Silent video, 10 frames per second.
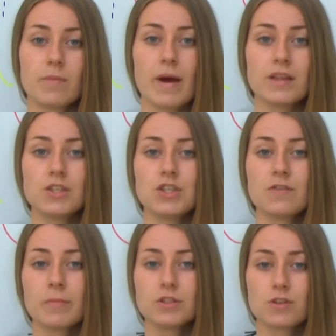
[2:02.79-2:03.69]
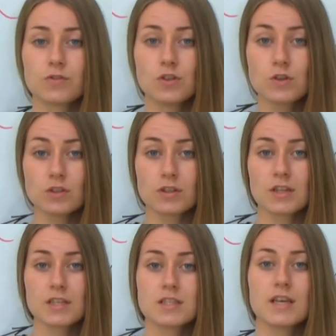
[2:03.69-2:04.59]
the main achievement of
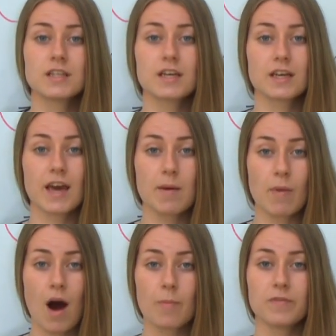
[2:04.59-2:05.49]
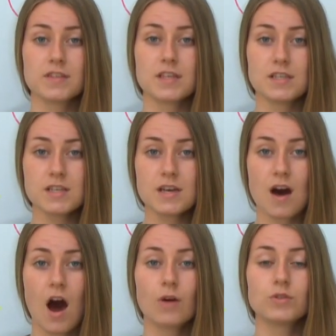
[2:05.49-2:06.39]
Newton is that he came up with idea
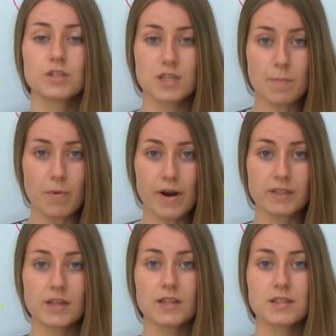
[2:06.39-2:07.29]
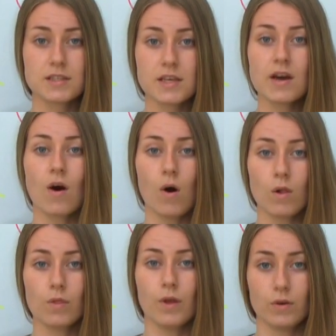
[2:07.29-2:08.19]
how to separate and see
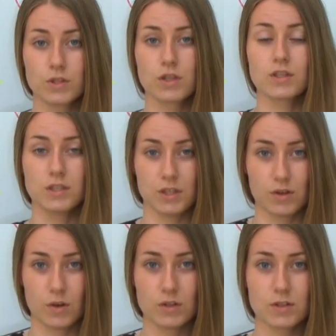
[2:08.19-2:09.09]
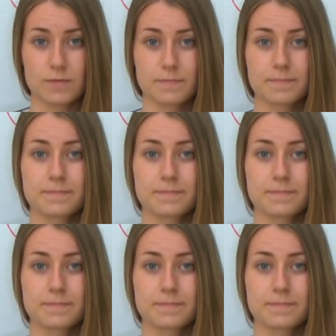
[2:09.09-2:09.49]
all those constituents.